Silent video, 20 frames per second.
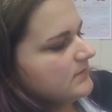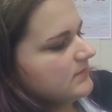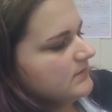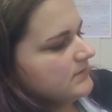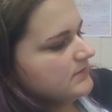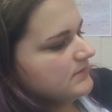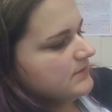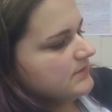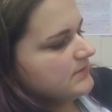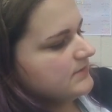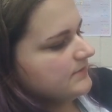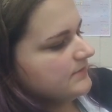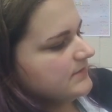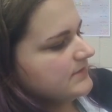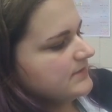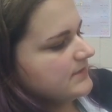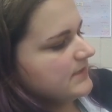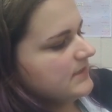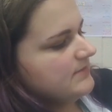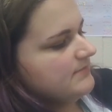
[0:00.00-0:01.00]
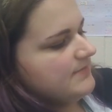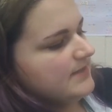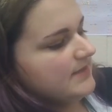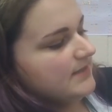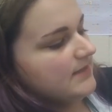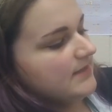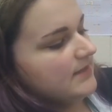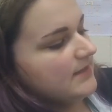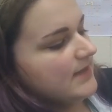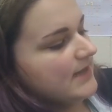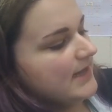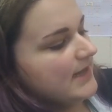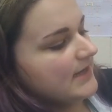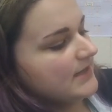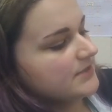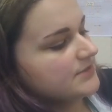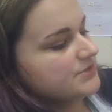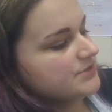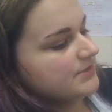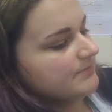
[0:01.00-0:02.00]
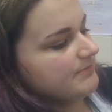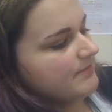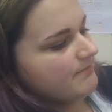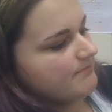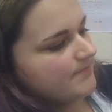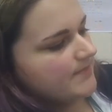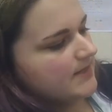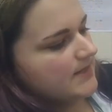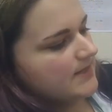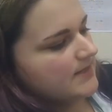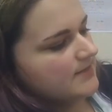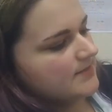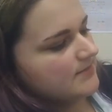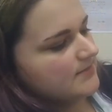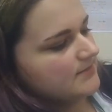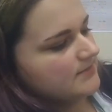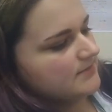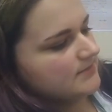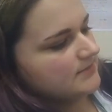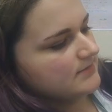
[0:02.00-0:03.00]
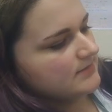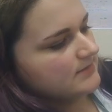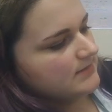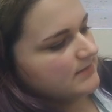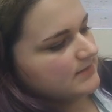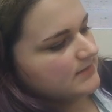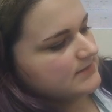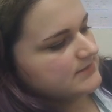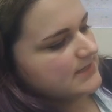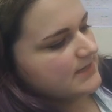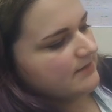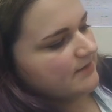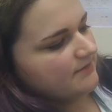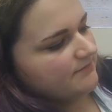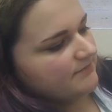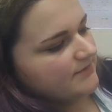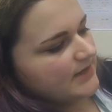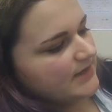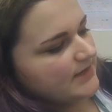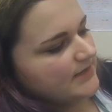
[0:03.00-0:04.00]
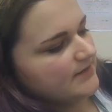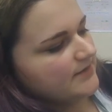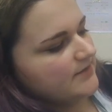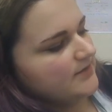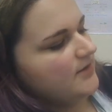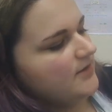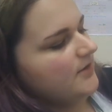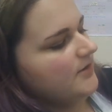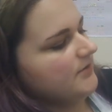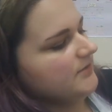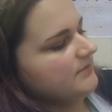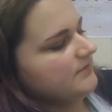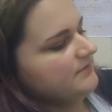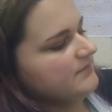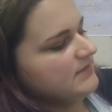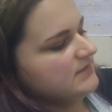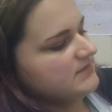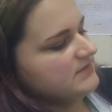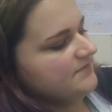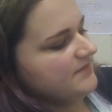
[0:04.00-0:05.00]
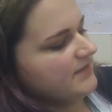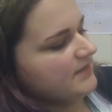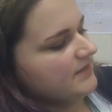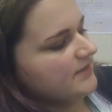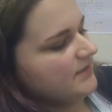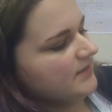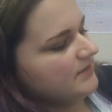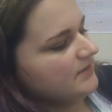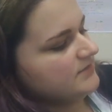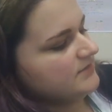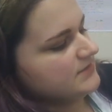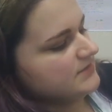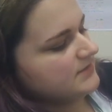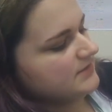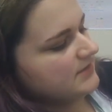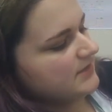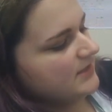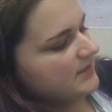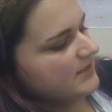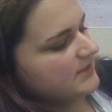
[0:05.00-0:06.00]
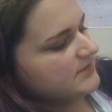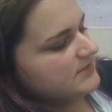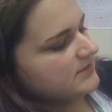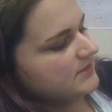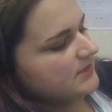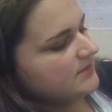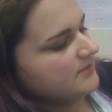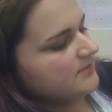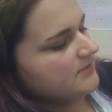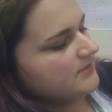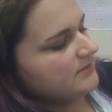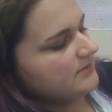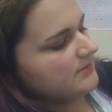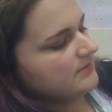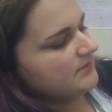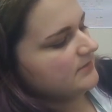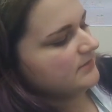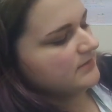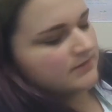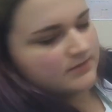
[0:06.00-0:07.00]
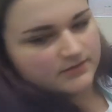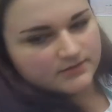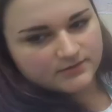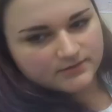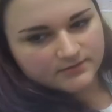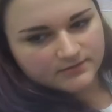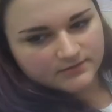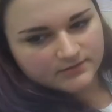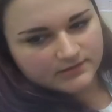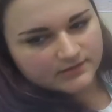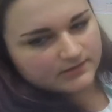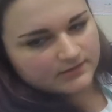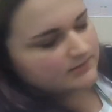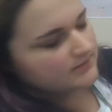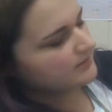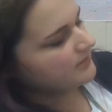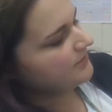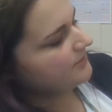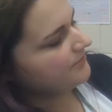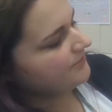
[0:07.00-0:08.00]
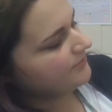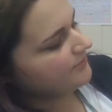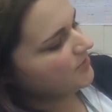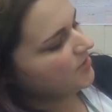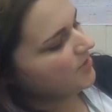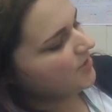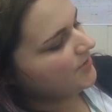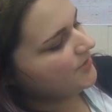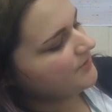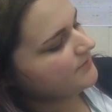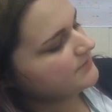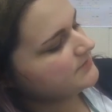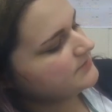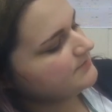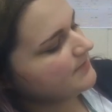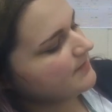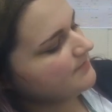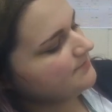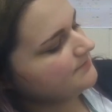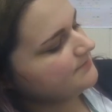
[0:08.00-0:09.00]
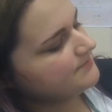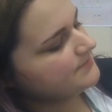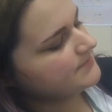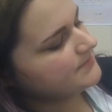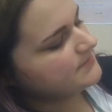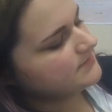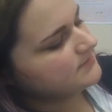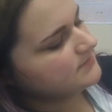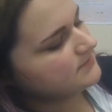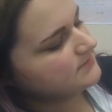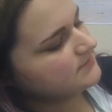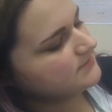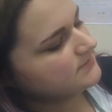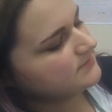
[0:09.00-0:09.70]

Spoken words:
So this one's going to be extra bumpy because now I've got all of these fingers that I need to go through all those bumps.